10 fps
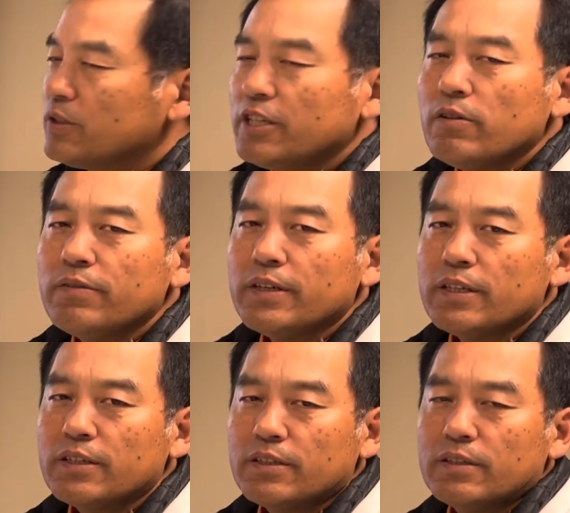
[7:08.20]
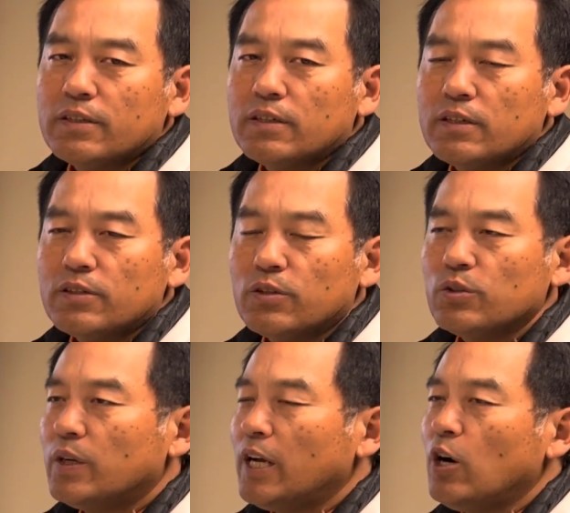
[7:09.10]
shellfish. Those
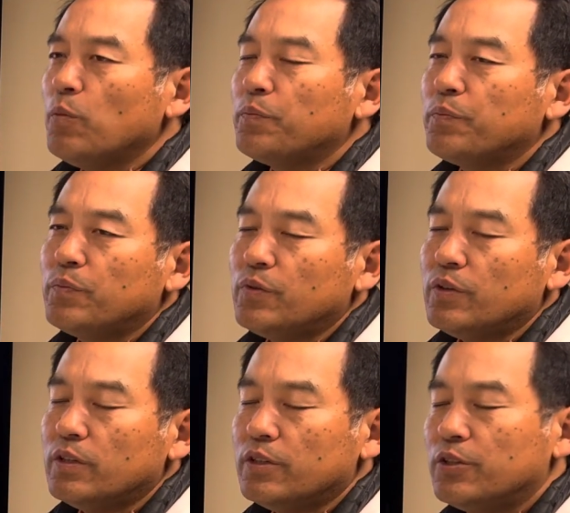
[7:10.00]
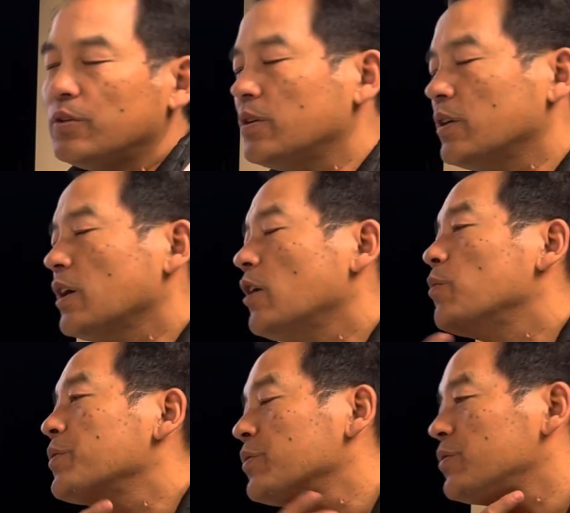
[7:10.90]
are help
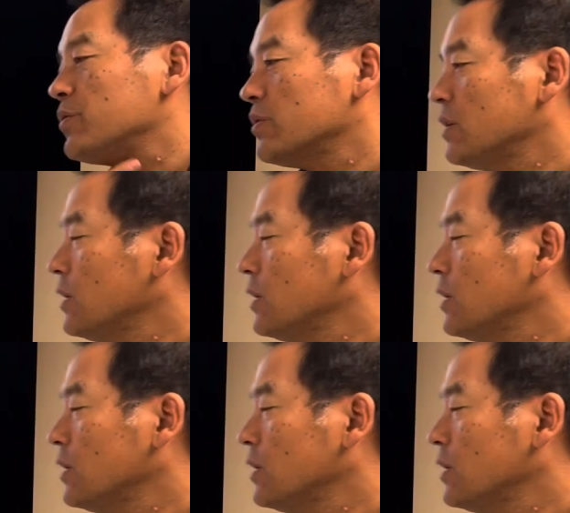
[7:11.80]
you to